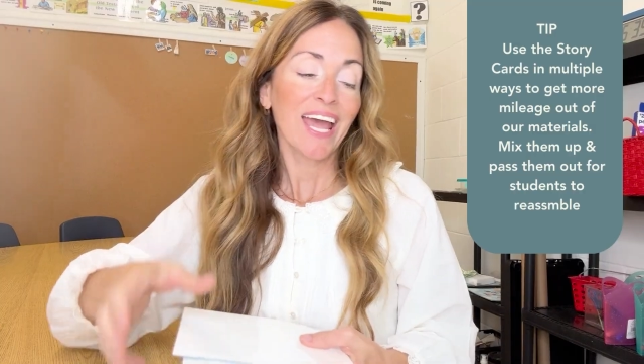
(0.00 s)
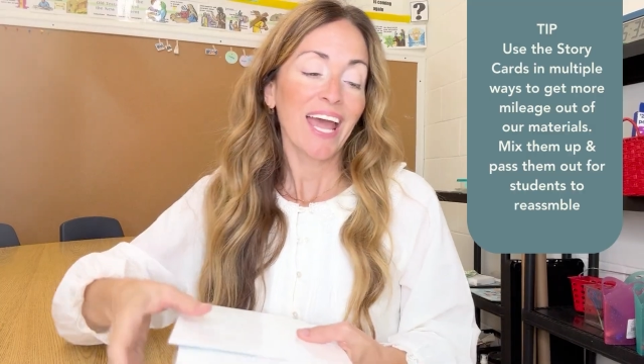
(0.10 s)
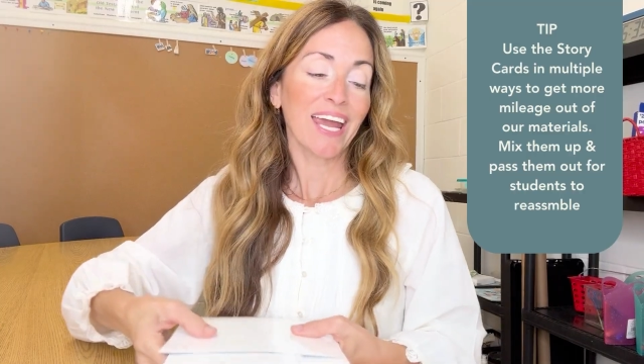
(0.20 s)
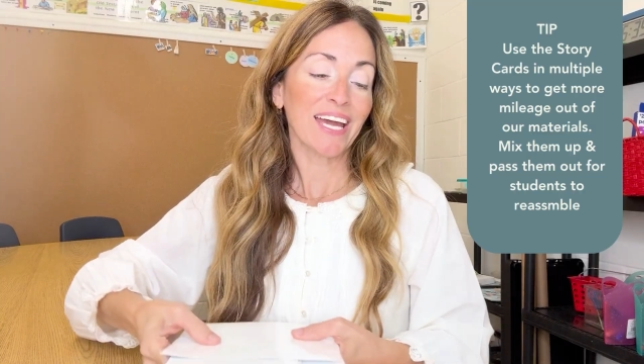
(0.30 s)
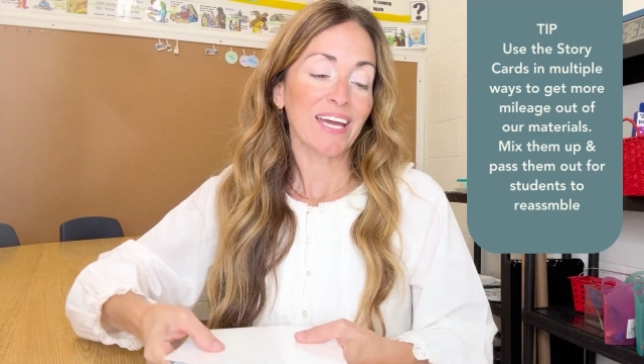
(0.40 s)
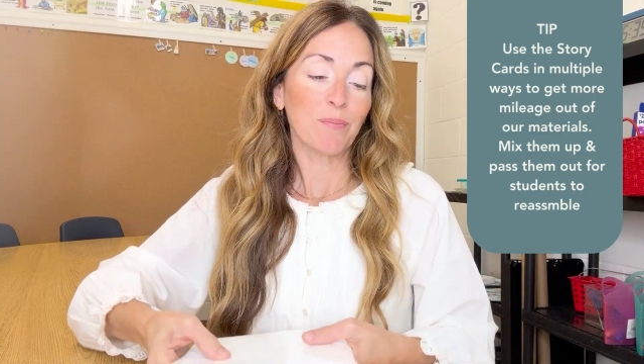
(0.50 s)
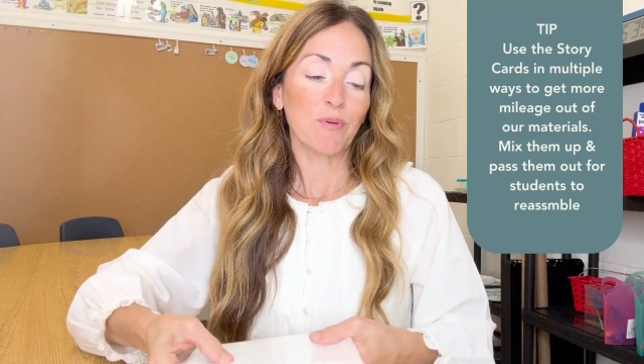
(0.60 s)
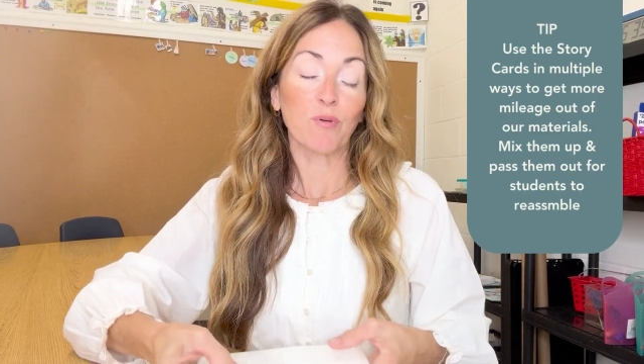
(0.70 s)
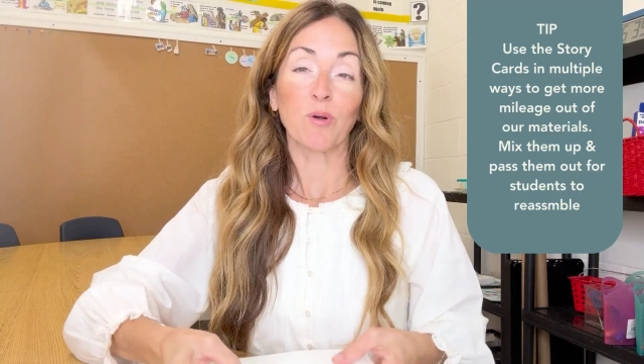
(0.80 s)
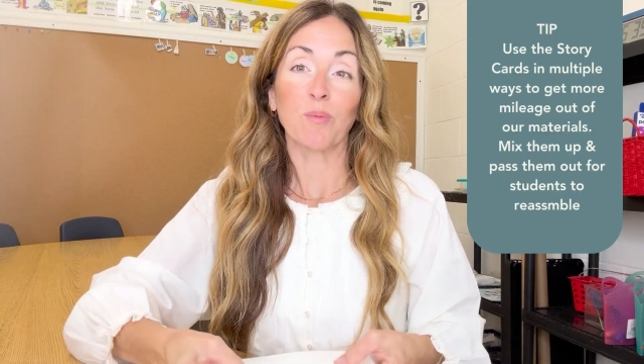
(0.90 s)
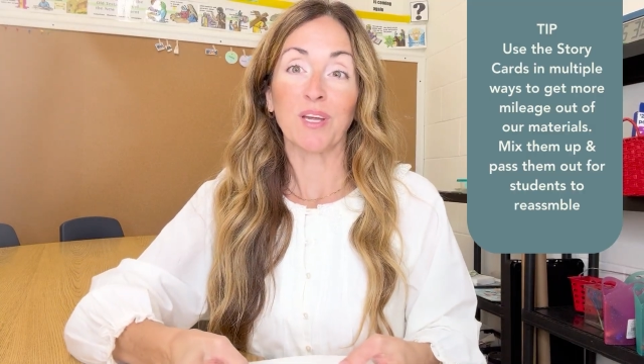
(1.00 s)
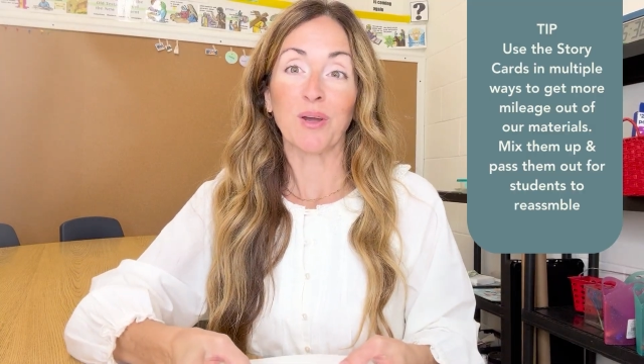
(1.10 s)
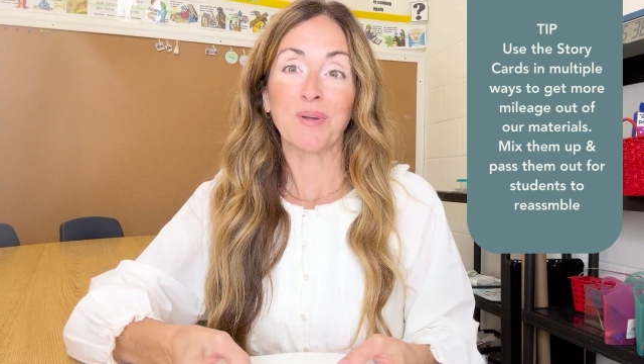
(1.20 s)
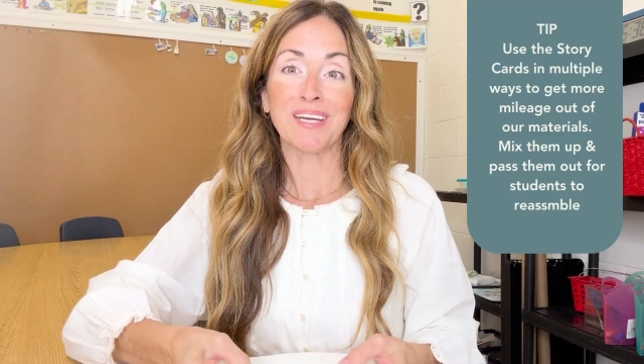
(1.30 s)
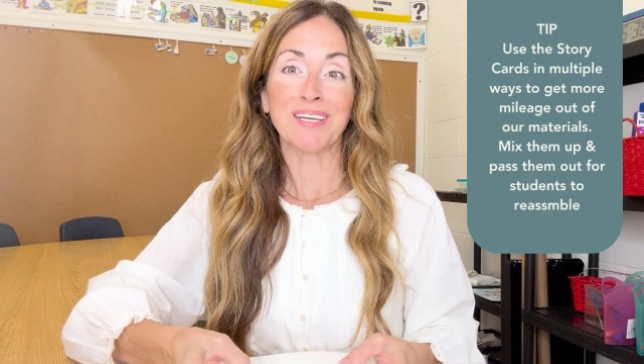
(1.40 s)
and before we
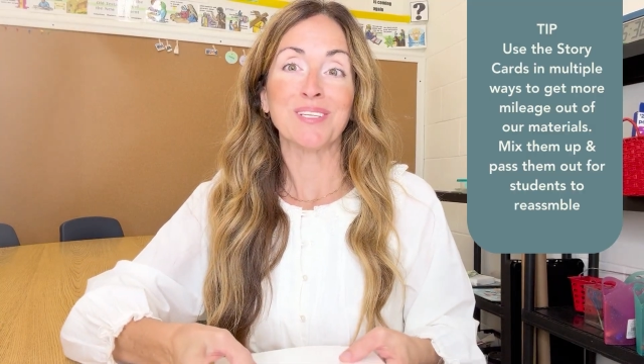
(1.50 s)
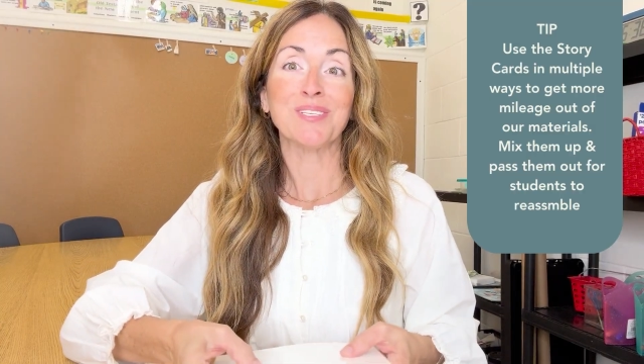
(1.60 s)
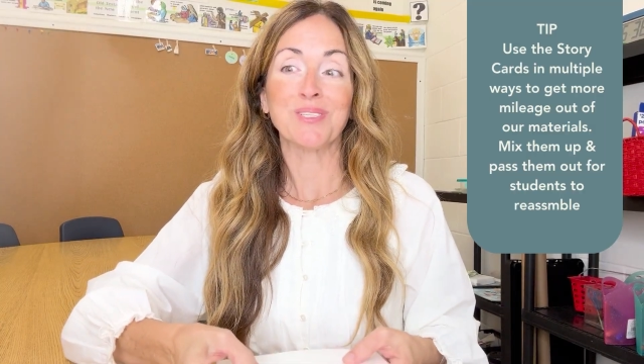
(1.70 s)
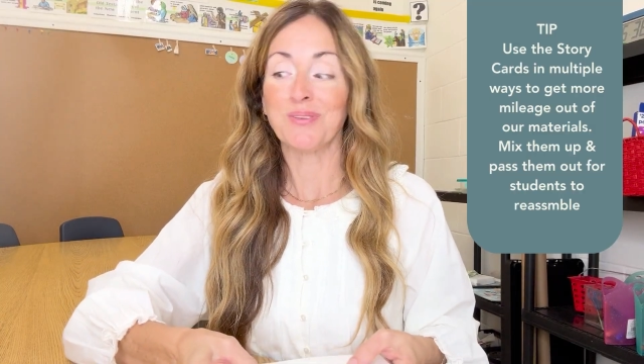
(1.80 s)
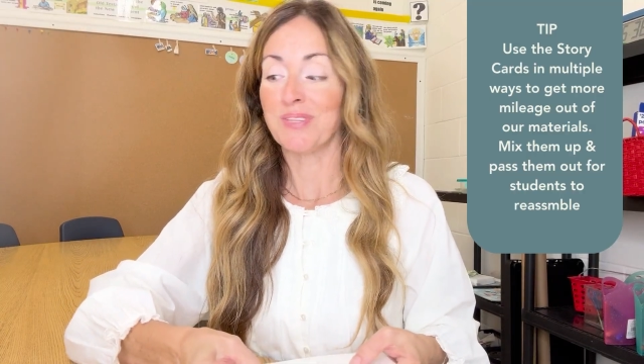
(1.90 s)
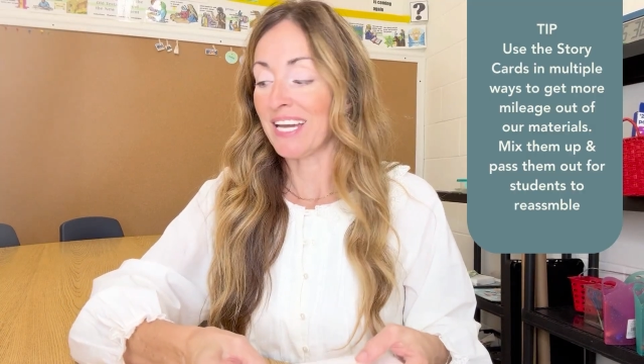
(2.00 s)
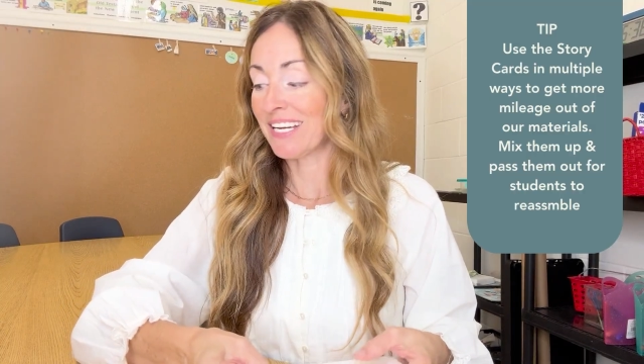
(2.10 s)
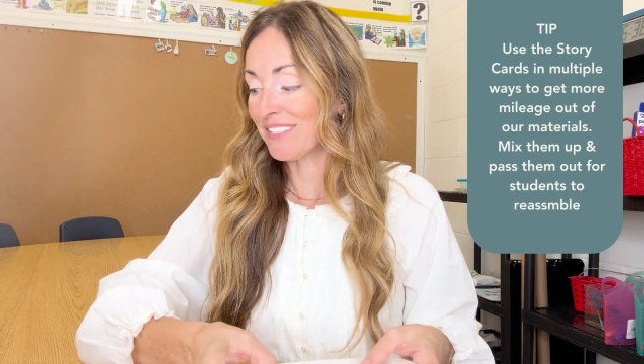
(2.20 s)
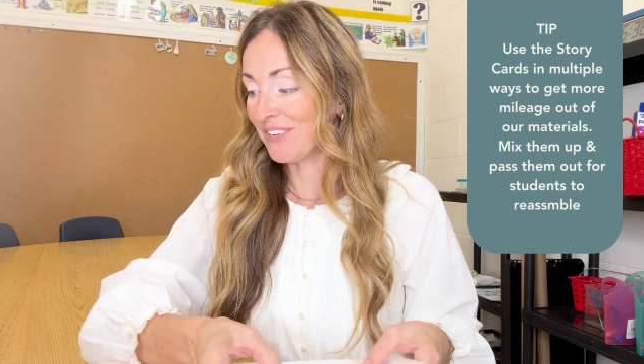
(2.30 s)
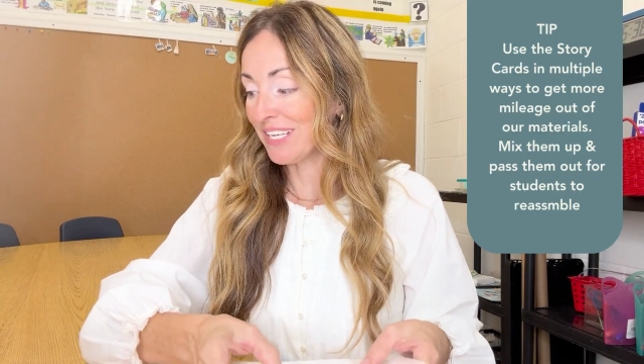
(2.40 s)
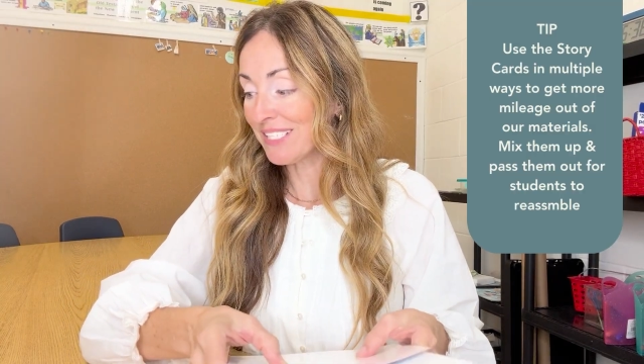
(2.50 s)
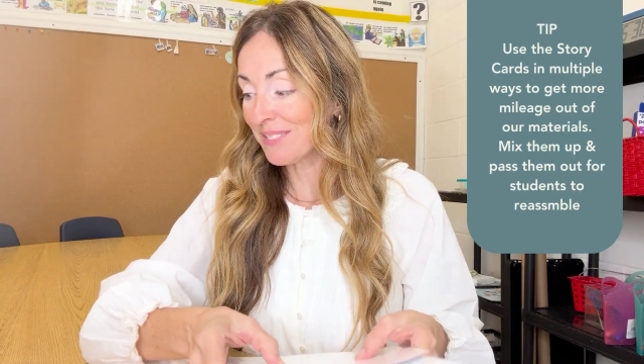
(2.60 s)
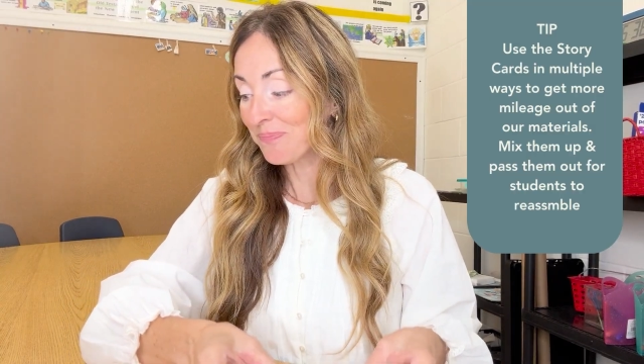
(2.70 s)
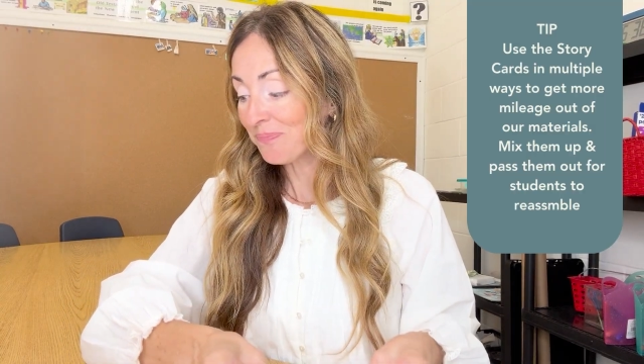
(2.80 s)
go into the activities.